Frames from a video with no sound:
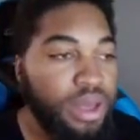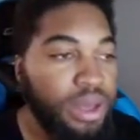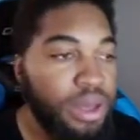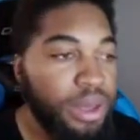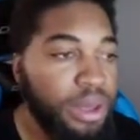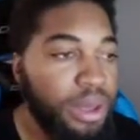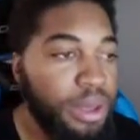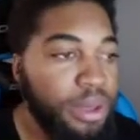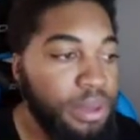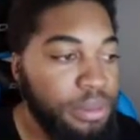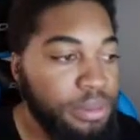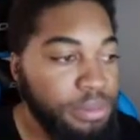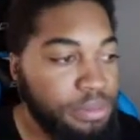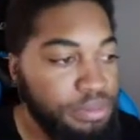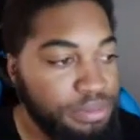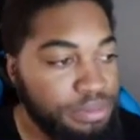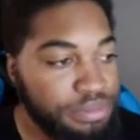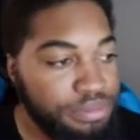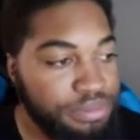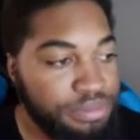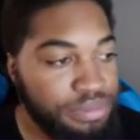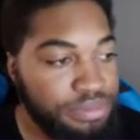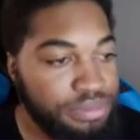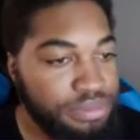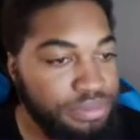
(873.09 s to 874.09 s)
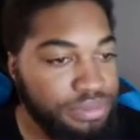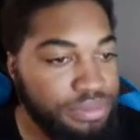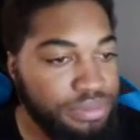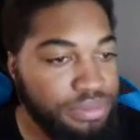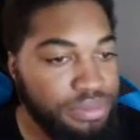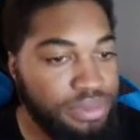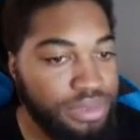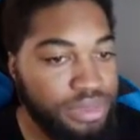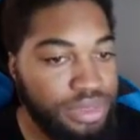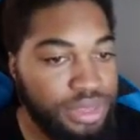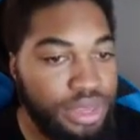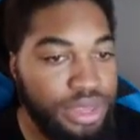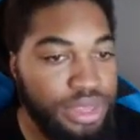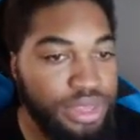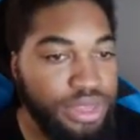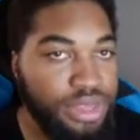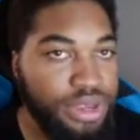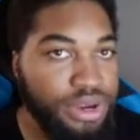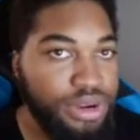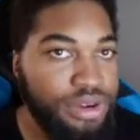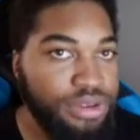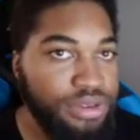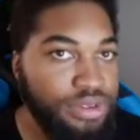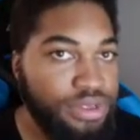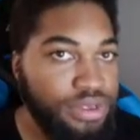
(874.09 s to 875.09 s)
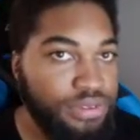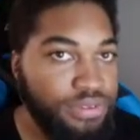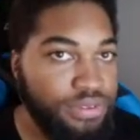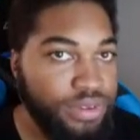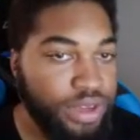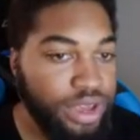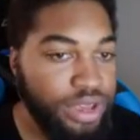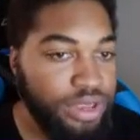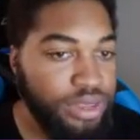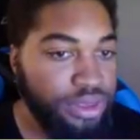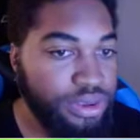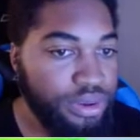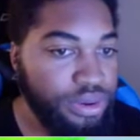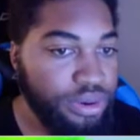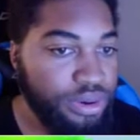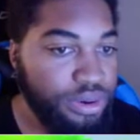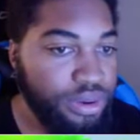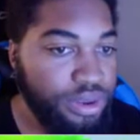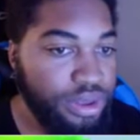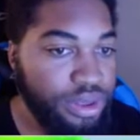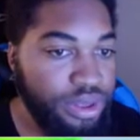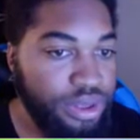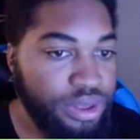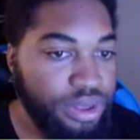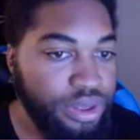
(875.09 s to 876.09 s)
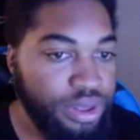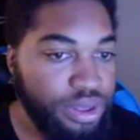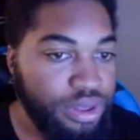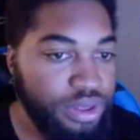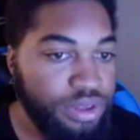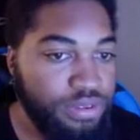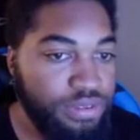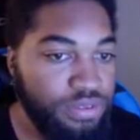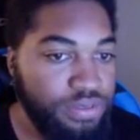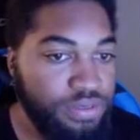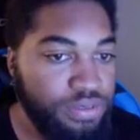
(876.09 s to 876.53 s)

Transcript: Um, then there's the factor of,